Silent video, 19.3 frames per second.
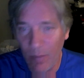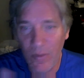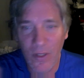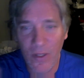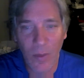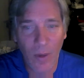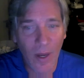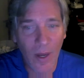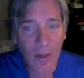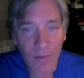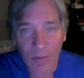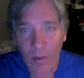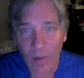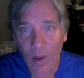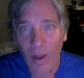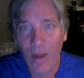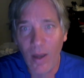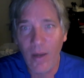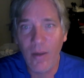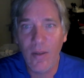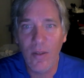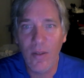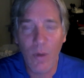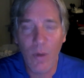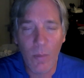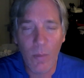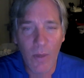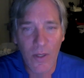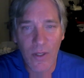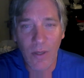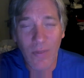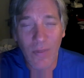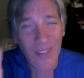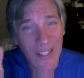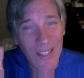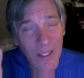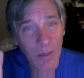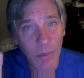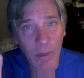see what I can find, enjoy myself a little